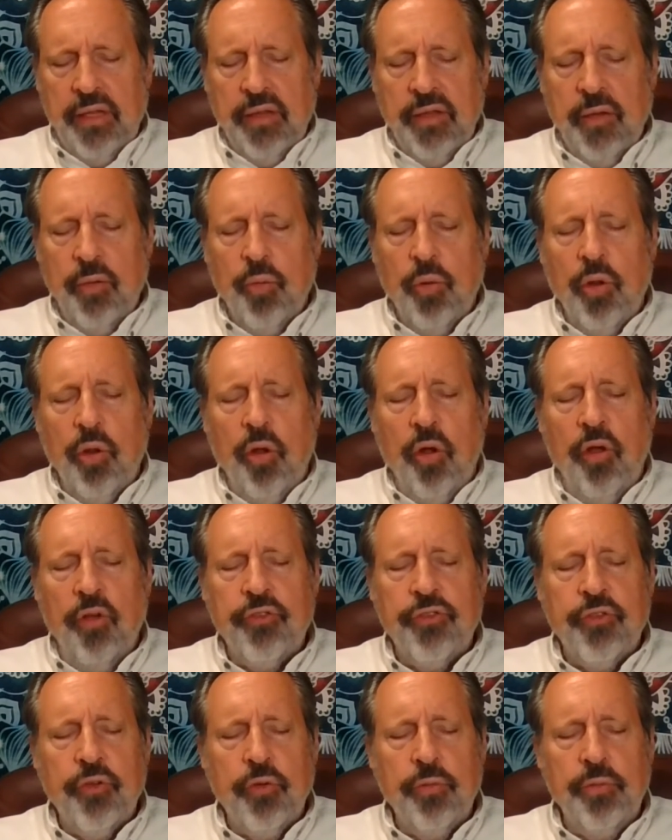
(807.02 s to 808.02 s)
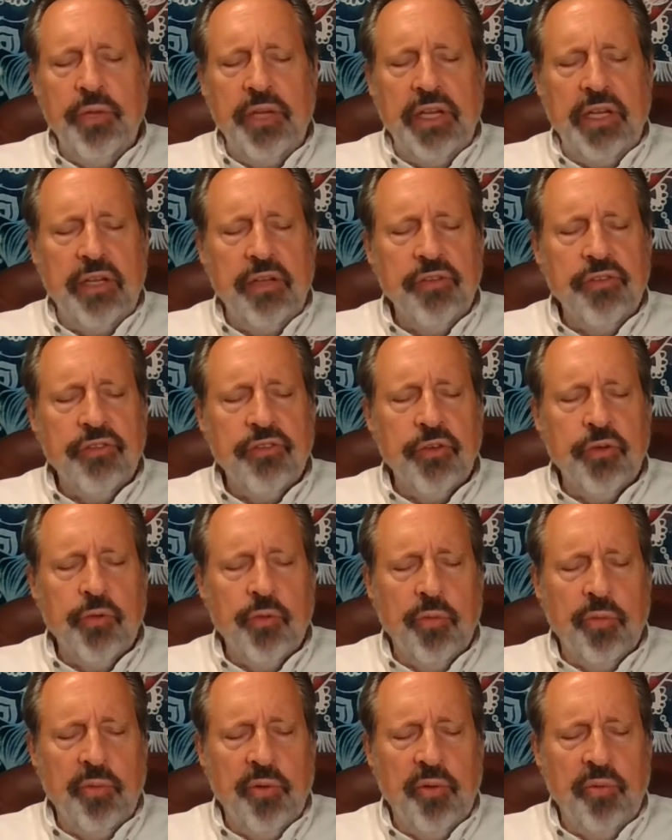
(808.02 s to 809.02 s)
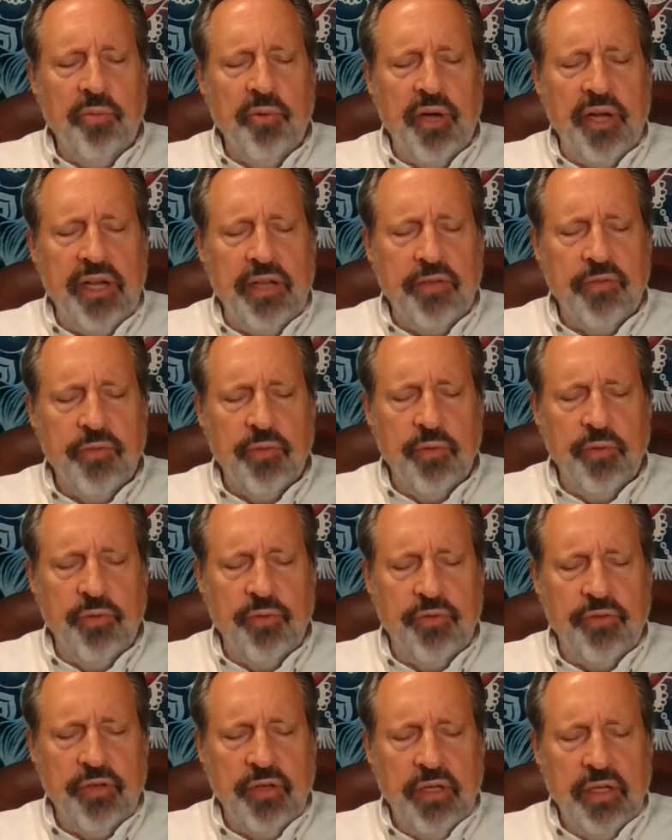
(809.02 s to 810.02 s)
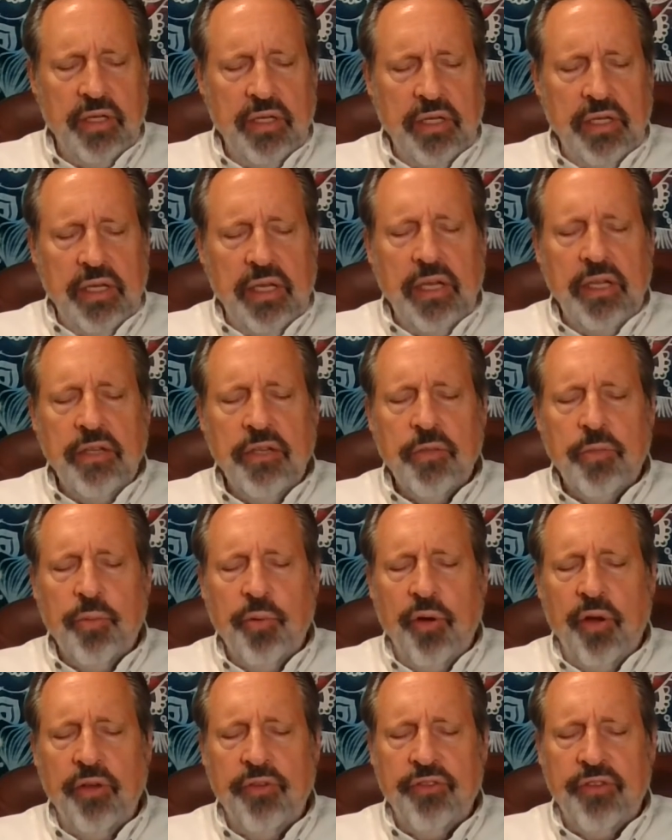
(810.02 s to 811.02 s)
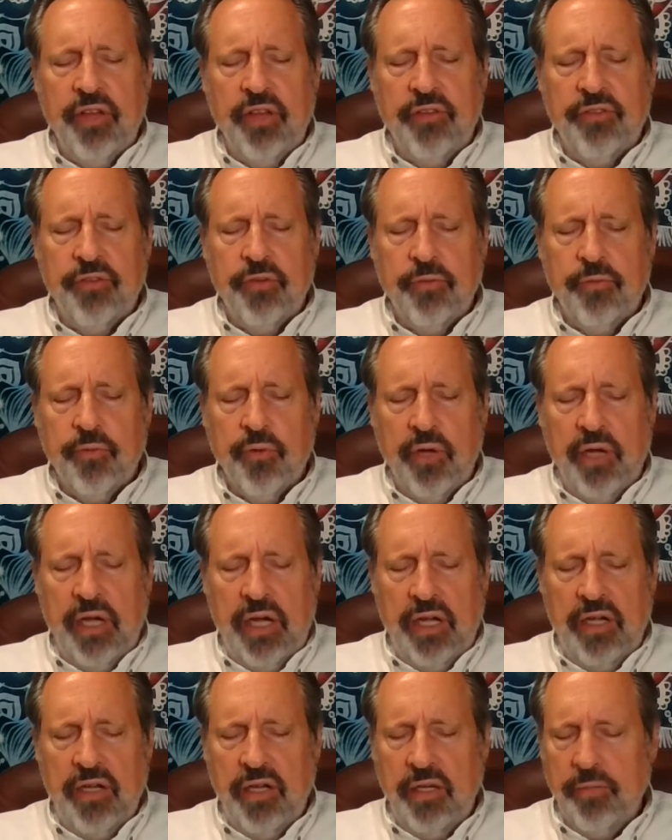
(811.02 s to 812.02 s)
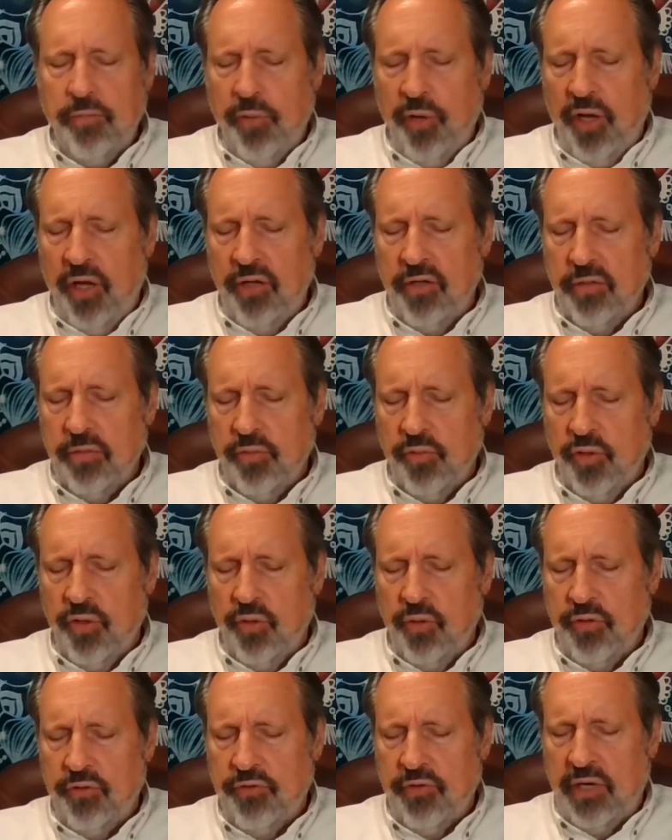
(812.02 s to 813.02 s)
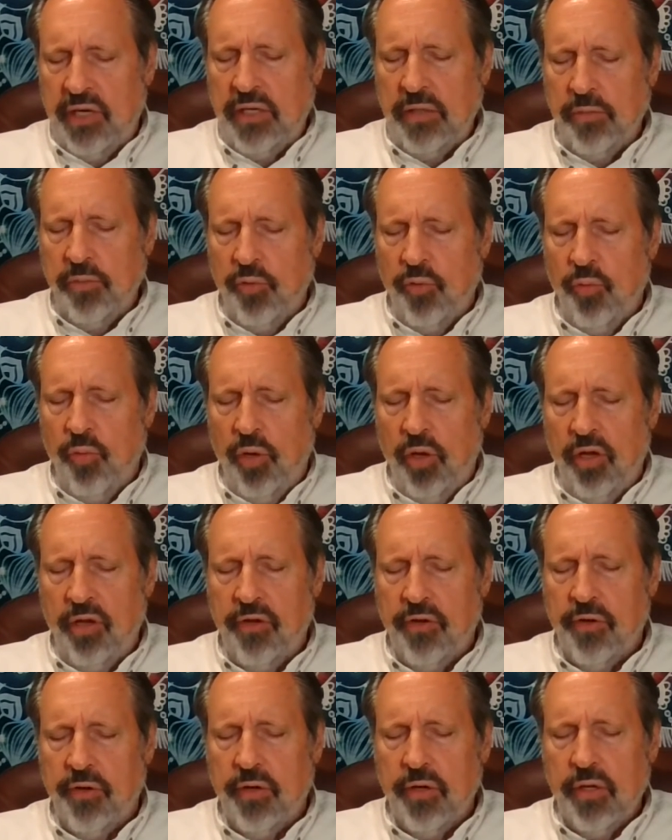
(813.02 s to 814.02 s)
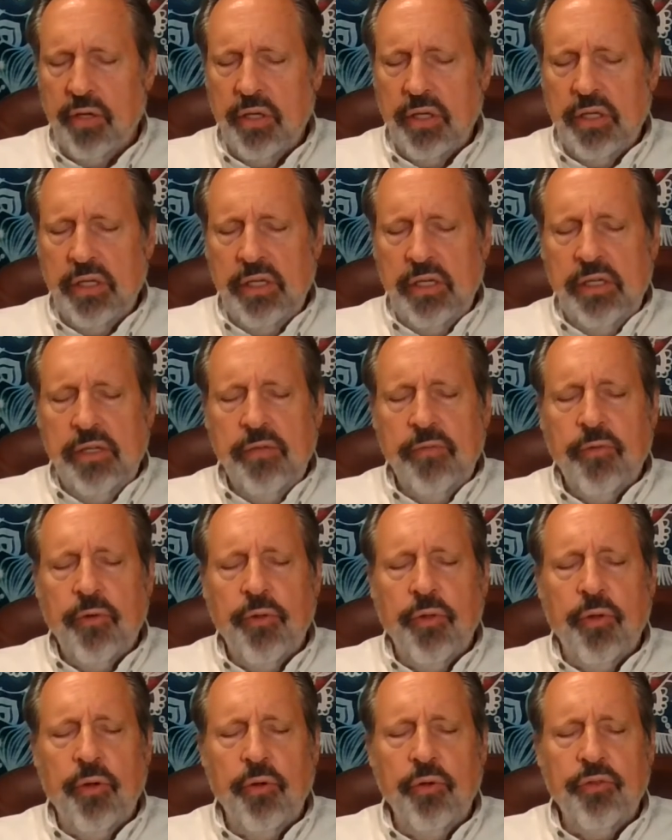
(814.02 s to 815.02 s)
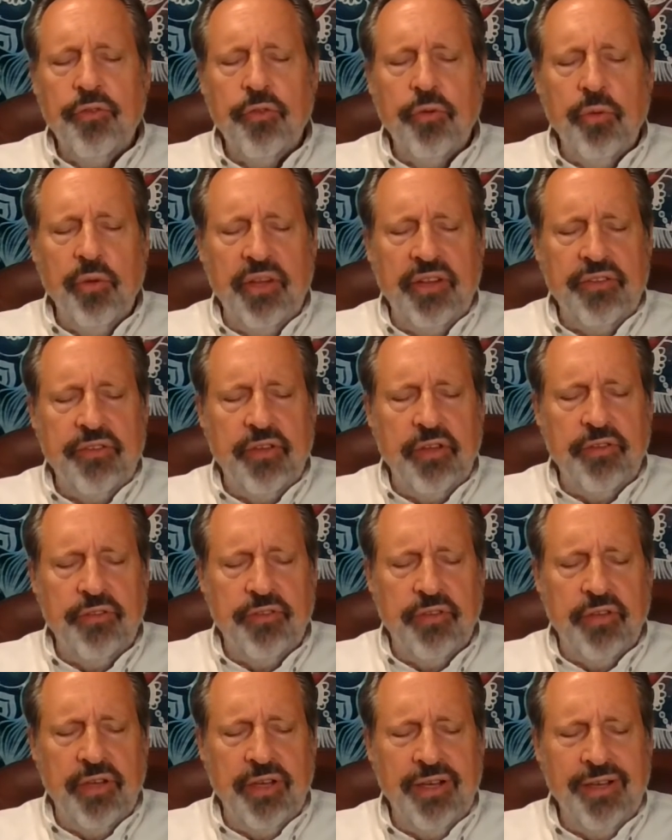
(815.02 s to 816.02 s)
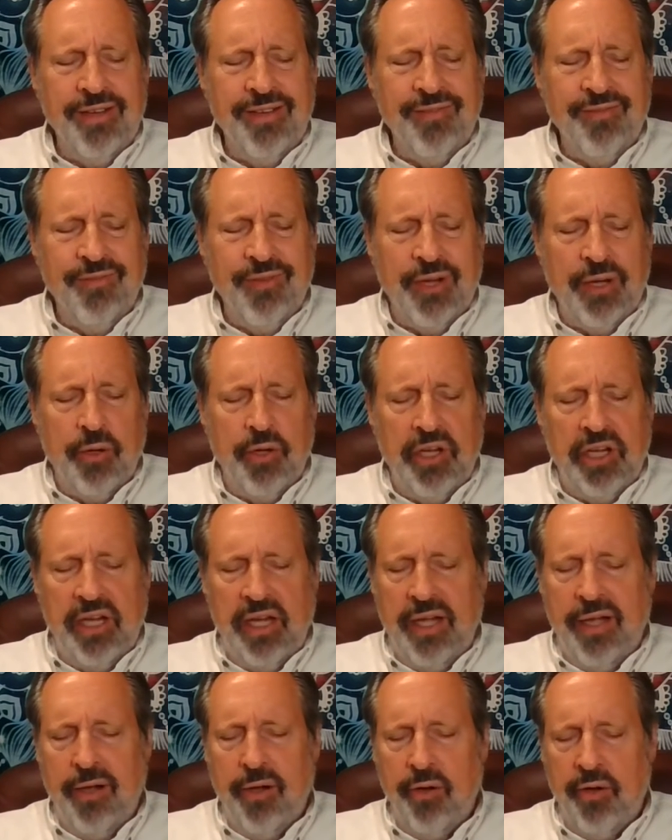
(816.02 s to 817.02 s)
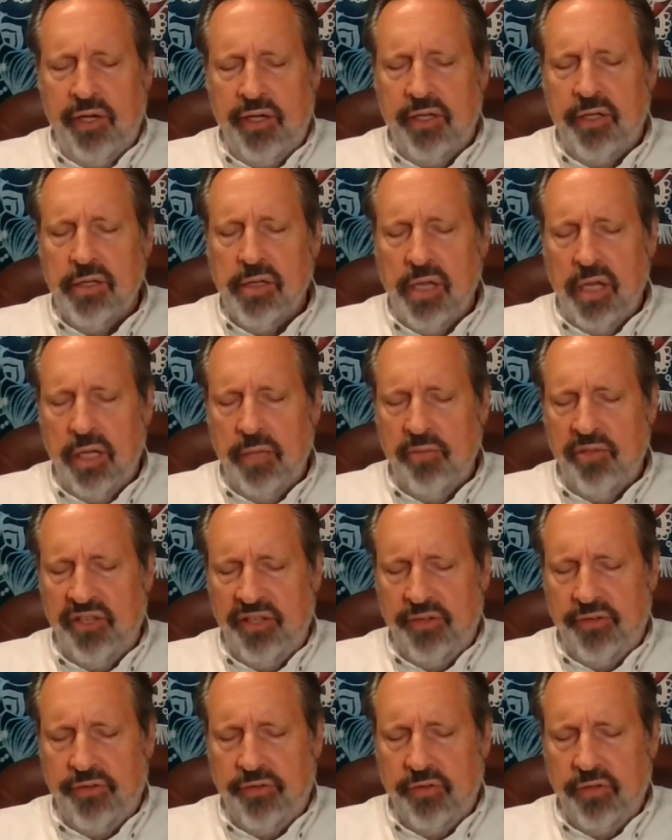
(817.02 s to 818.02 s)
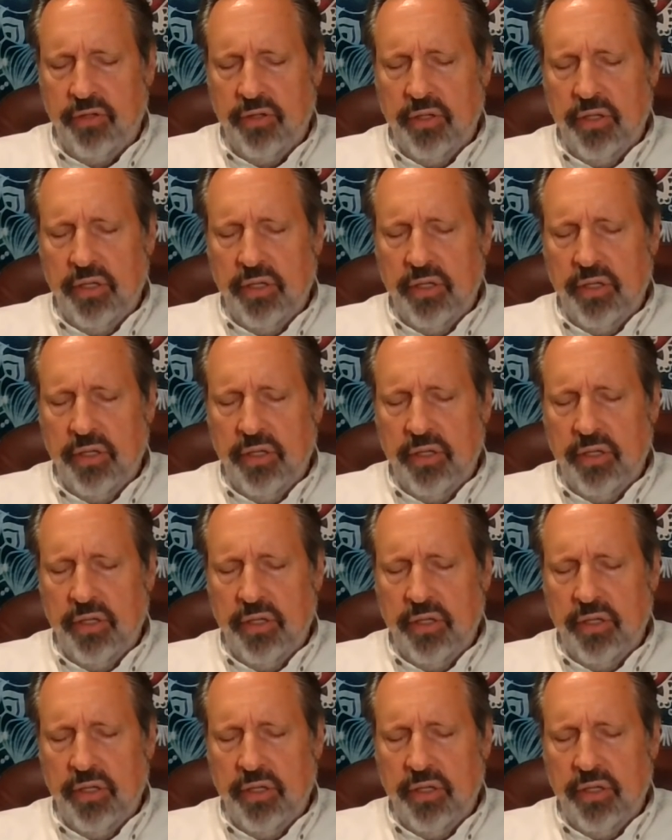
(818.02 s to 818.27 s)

There will also be considerable breakthroughs in the process of creating potable or drinkable water for those who exist in very arid climates.